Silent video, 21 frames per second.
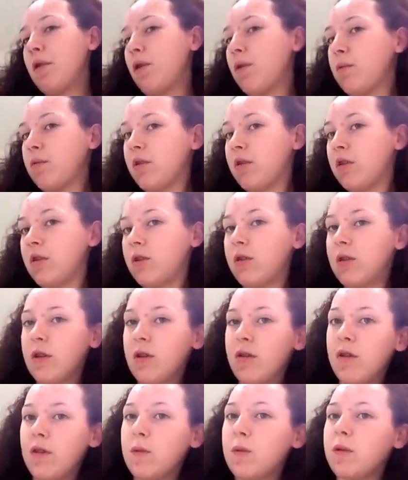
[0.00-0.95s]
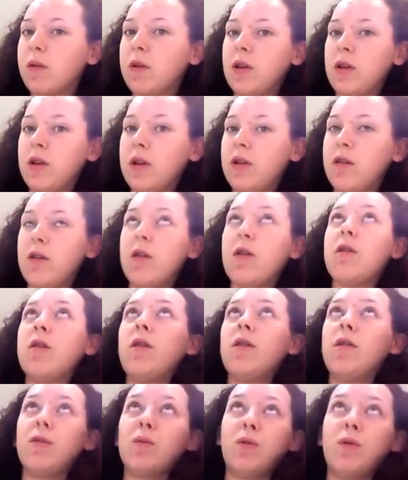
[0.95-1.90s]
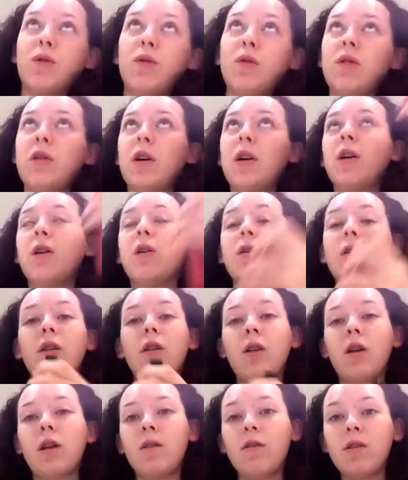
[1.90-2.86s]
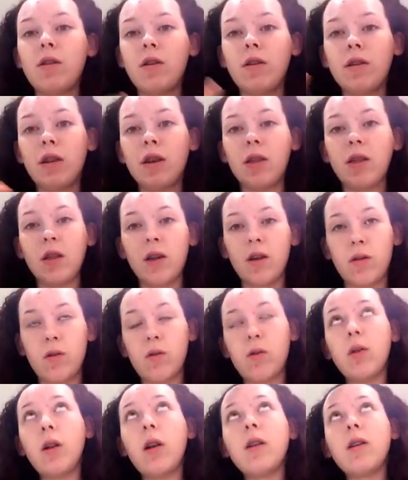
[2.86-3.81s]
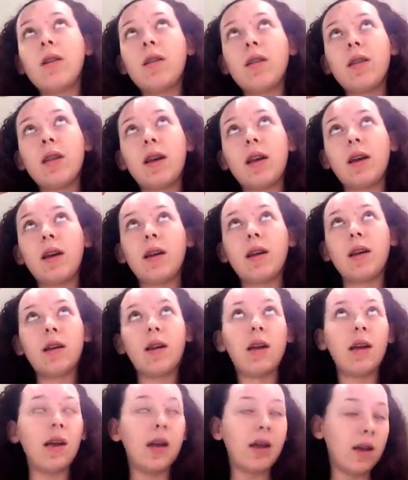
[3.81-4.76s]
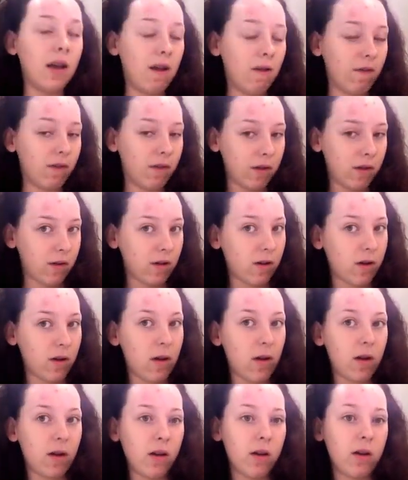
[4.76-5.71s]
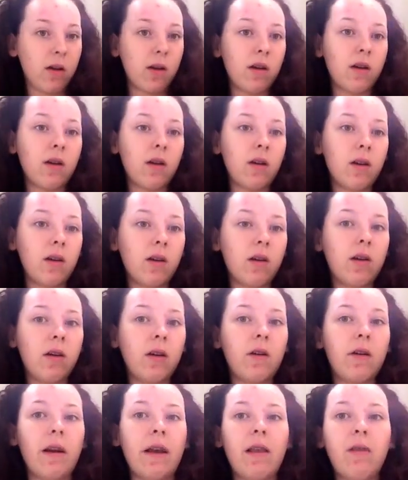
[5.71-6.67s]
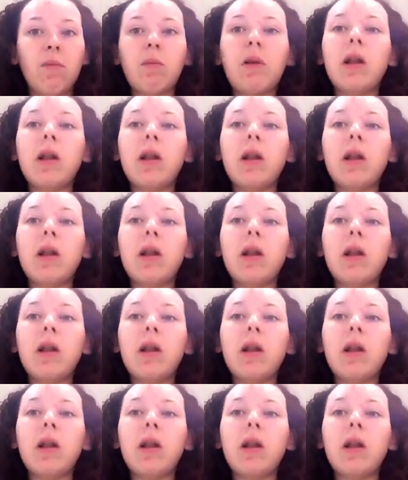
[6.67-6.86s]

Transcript: optional. If you want, you can just use water, or you don't have to use anything at all. I just think it gives a crisper